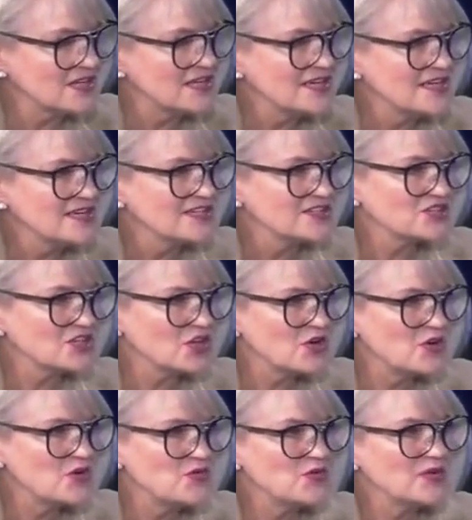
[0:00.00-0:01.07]

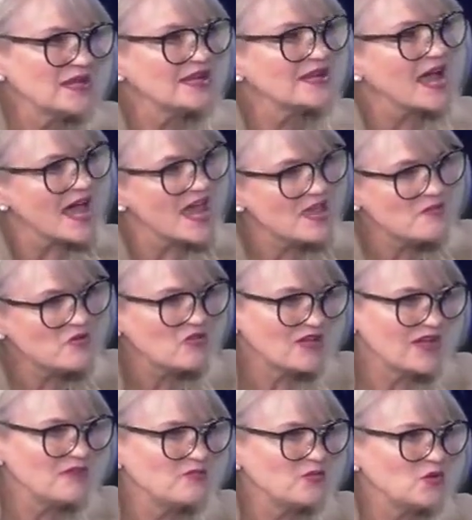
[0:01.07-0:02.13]
So we enable
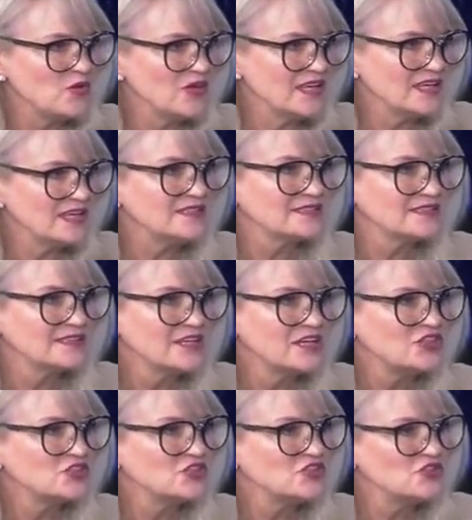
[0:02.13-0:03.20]
employees
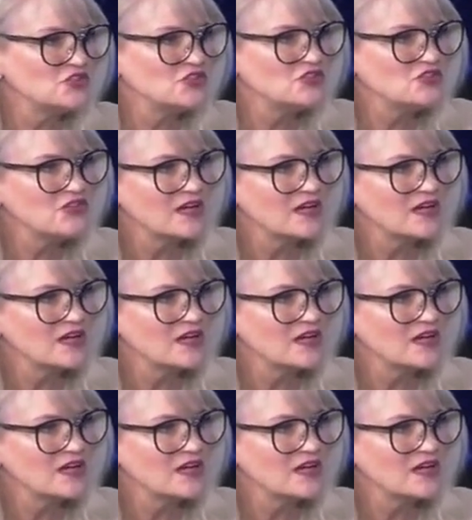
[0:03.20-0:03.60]
to